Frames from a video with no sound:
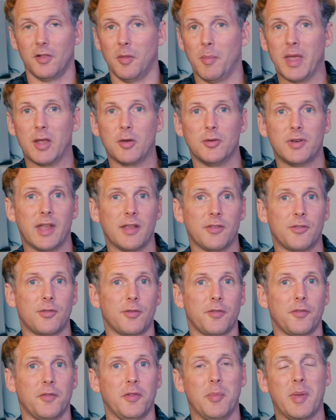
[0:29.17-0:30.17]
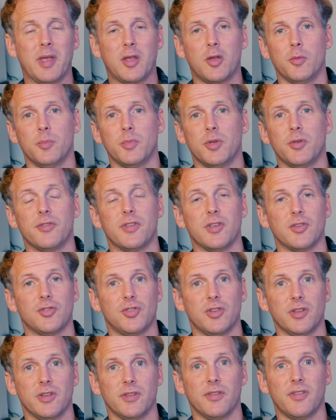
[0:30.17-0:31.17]
flamenco dancers, flamenco
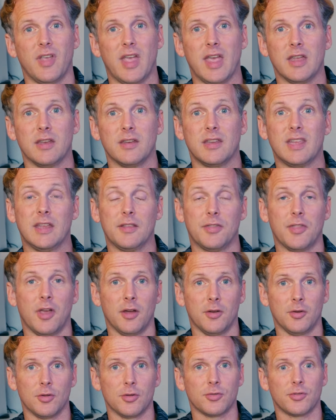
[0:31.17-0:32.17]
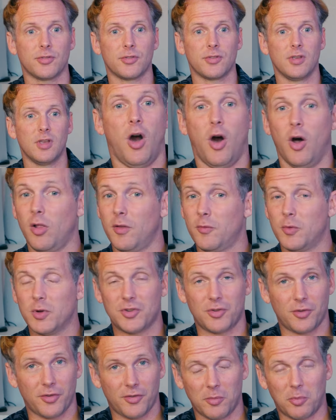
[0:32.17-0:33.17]
musicians, and gitanos, all of
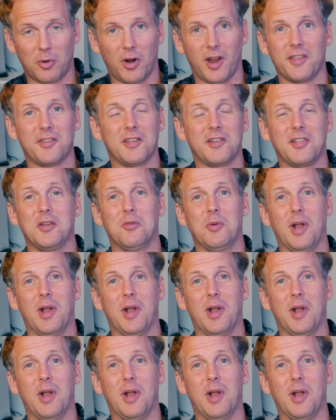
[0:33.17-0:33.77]
which are surprisingly